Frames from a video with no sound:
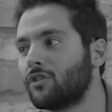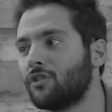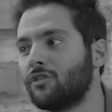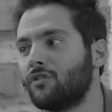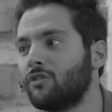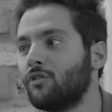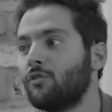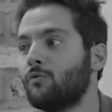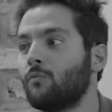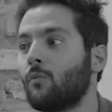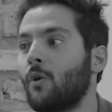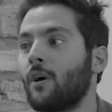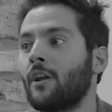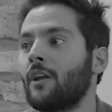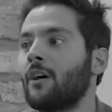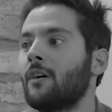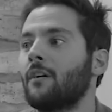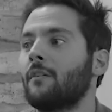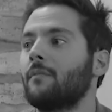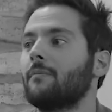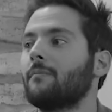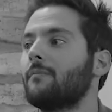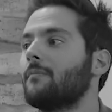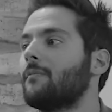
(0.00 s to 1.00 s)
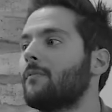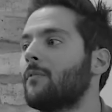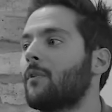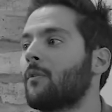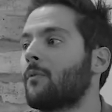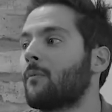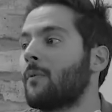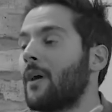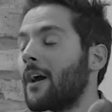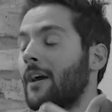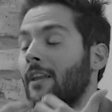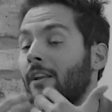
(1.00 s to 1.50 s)
because you want to
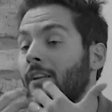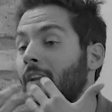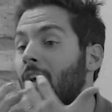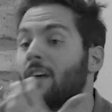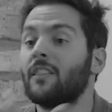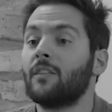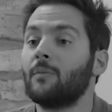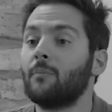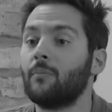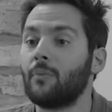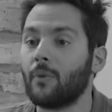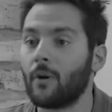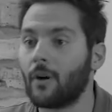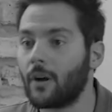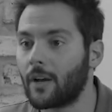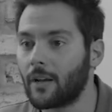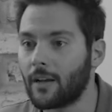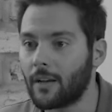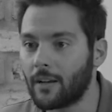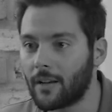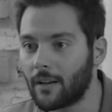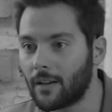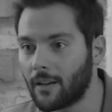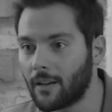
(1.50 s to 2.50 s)
write another book.